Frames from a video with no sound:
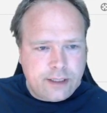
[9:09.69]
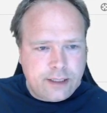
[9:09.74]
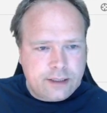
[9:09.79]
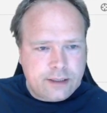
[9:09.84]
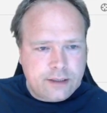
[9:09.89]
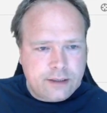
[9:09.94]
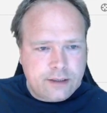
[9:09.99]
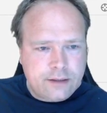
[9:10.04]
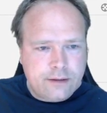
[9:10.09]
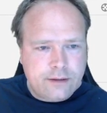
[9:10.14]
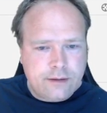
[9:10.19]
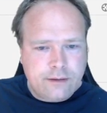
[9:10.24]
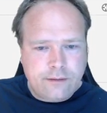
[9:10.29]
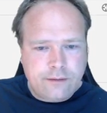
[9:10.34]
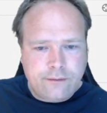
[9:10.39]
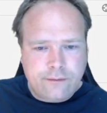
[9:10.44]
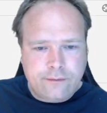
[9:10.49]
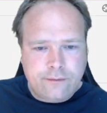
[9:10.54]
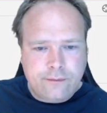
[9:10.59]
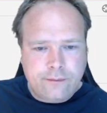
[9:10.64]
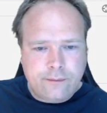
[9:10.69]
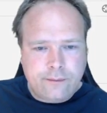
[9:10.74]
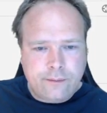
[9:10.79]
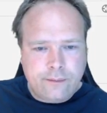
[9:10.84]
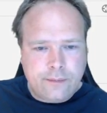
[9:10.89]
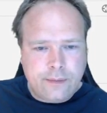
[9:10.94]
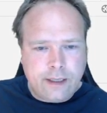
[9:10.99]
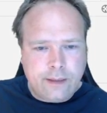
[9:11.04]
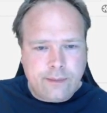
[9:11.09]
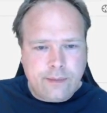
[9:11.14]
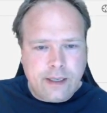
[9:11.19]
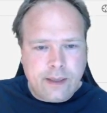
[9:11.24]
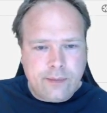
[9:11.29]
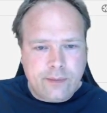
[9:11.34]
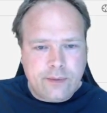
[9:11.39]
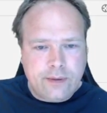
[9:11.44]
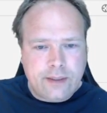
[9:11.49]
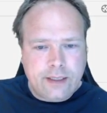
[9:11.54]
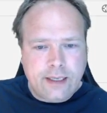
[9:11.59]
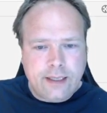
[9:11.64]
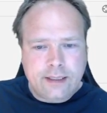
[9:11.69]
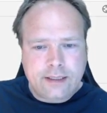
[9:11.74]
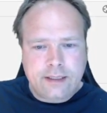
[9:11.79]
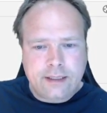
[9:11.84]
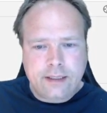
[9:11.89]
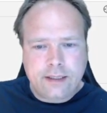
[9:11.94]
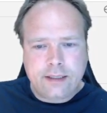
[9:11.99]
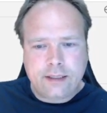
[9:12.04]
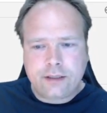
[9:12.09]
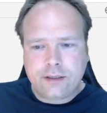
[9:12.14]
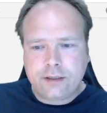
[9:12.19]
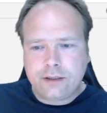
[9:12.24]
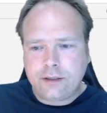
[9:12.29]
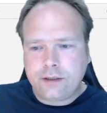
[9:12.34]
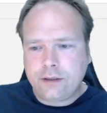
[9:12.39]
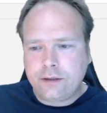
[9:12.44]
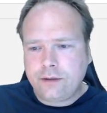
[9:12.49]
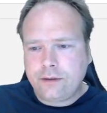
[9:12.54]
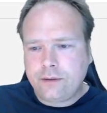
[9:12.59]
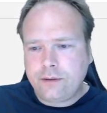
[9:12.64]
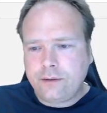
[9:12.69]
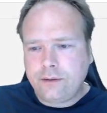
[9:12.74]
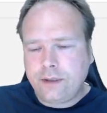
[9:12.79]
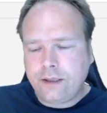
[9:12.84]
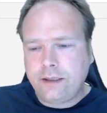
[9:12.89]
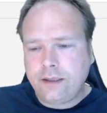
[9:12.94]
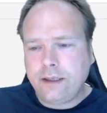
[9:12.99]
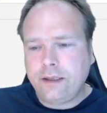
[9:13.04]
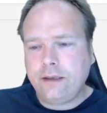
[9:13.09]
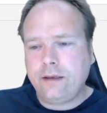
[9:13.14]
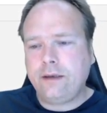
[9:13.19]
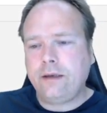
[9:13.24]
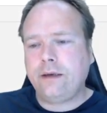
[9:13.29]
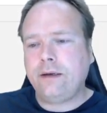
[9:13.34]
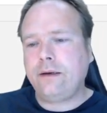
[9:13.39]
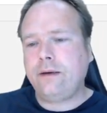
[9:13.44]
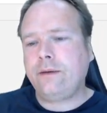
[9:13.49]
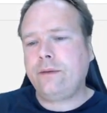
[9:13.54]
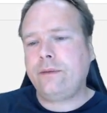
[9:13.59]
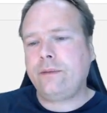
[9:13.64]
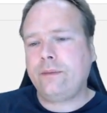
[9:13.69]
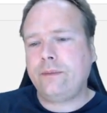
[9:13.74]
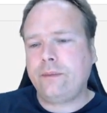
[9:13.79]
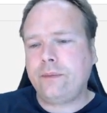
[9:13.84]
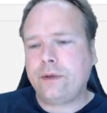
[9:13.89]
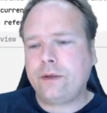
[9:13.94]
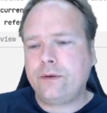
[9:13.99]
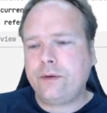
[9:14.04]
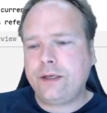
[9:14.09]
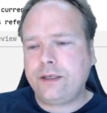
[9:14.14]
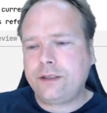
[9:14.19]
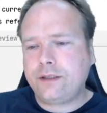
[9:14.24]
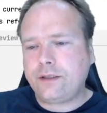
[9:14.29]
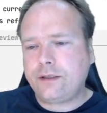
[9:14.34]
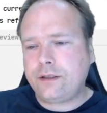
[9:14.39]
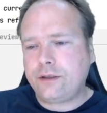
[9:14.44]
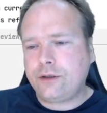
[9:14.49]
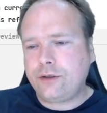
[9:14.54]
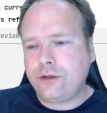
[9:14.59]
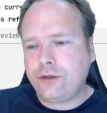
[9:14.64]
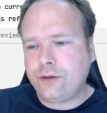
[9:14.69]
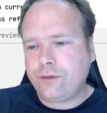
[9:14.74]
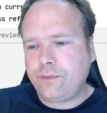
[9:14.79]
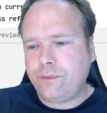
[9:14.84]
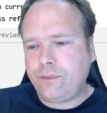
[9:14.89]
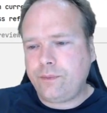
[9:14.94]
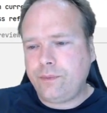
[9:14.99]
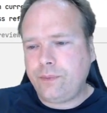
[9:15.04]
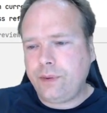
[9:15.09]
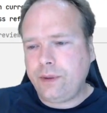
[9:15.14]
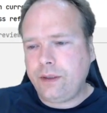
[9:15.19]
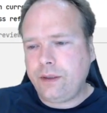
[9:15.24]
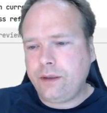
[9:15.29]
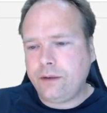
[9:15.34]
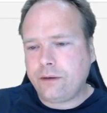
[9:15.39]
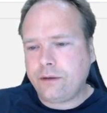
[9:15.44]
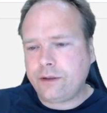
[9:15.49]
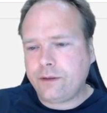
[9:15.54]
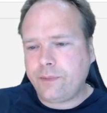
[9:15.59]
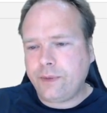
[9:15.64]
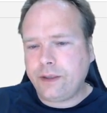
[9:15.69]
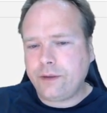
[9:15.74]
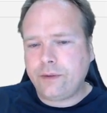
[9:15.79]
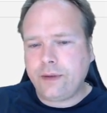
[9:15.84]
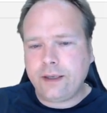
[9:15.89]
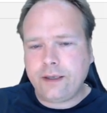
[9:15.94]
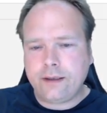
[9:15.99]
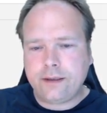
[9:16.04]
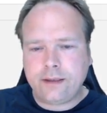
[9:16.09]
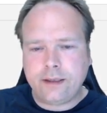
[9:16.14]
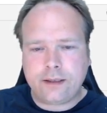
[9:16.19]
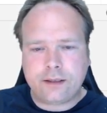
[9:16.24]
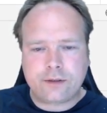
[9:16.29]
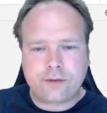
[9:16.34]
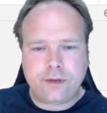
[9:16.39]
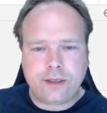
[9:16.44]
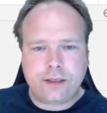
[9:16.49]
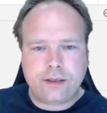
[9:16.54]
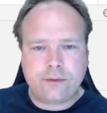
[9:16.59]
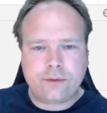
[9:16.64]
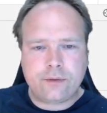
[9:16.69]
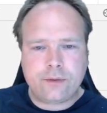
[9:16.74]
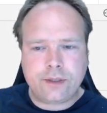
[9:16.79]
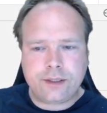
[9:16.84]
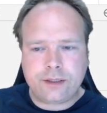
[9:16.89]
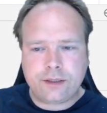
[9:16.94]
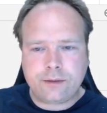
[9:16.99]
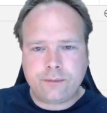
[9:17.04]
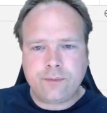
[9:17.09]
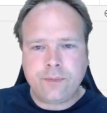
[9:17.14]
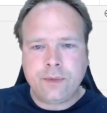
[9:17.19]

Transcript: Yes, I'm happy with that actually. So, and then the requests should also be created. Let's create the request.